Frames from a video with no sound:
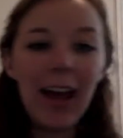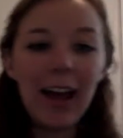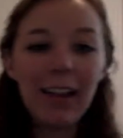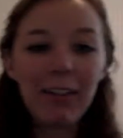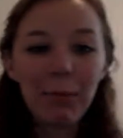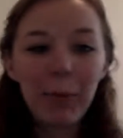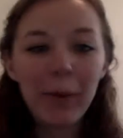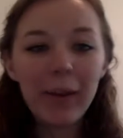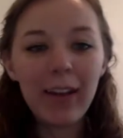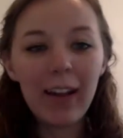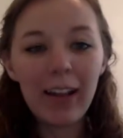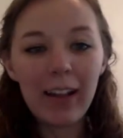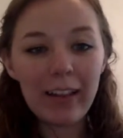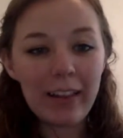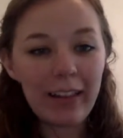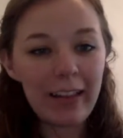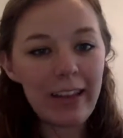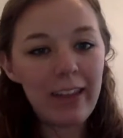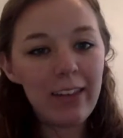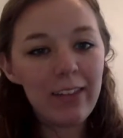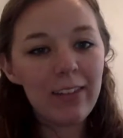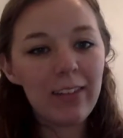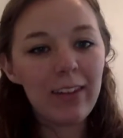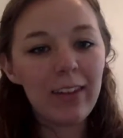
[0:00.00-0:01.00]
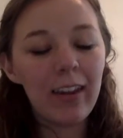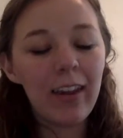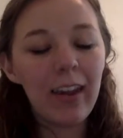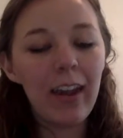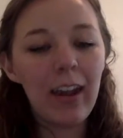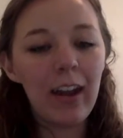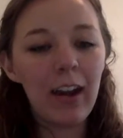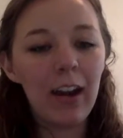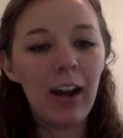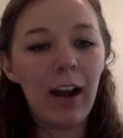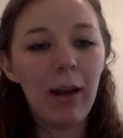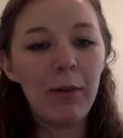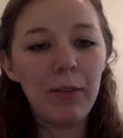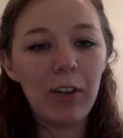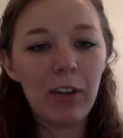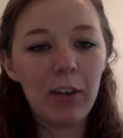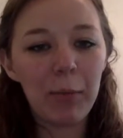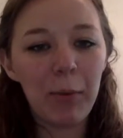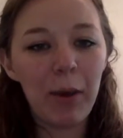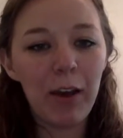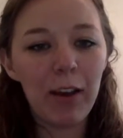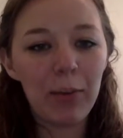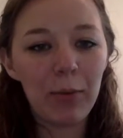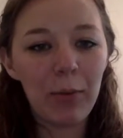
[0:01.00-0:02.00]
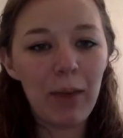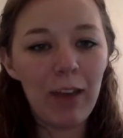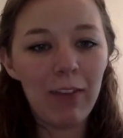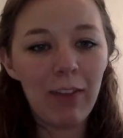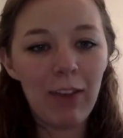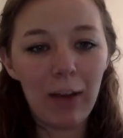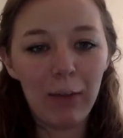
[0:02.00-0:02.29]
last but not least, in our object box, we have